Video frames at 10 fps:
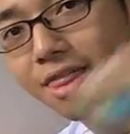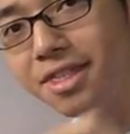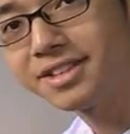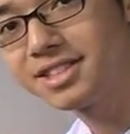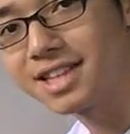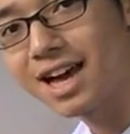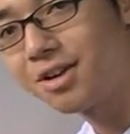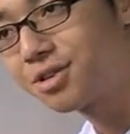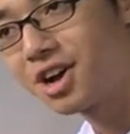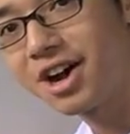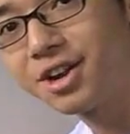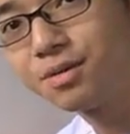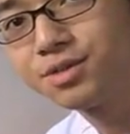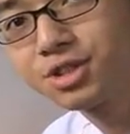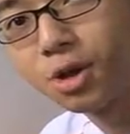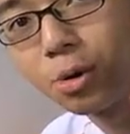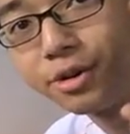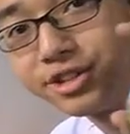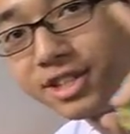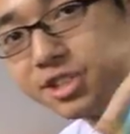this is our kind of
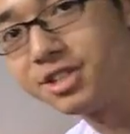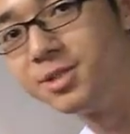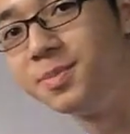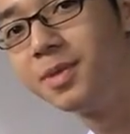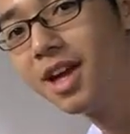solar system.